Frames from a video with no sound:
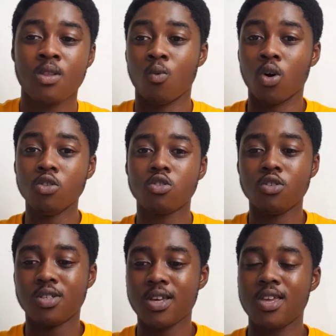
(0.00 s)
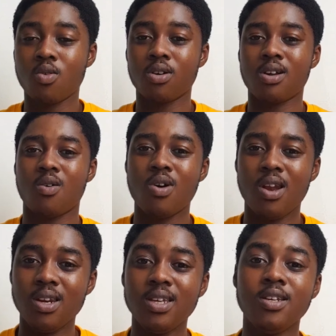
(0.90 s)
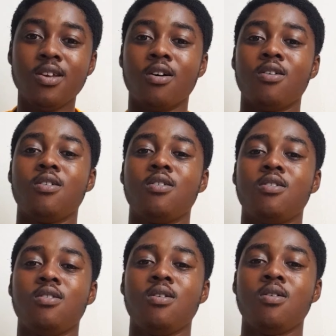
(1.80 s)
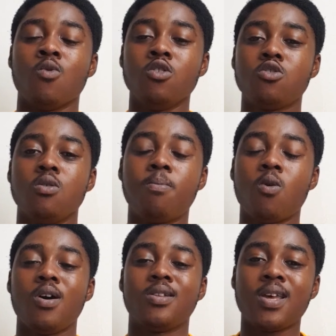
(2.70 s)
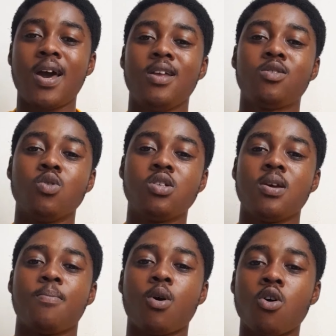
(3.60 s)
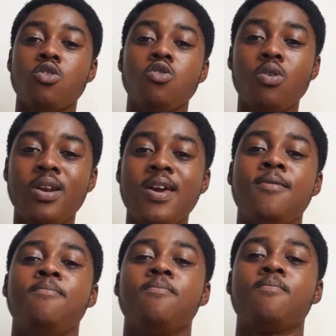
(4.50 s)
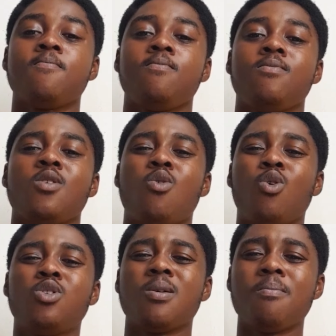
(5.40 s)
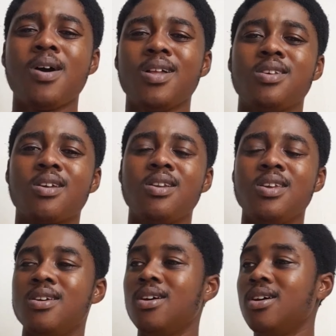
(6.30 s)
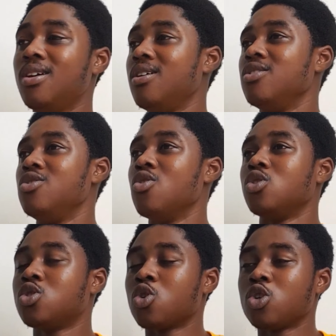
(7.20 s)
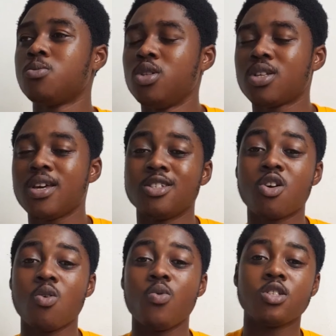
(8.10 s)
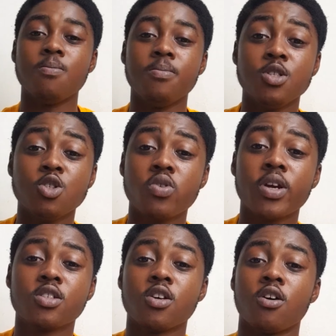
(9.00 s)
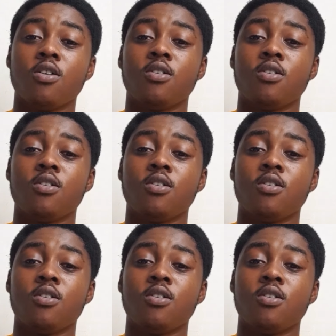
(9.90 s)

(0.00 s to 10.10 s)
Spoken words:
Once you say you're now a leader, once you put a titleship on your name, automatically your judgment is going to be stricter.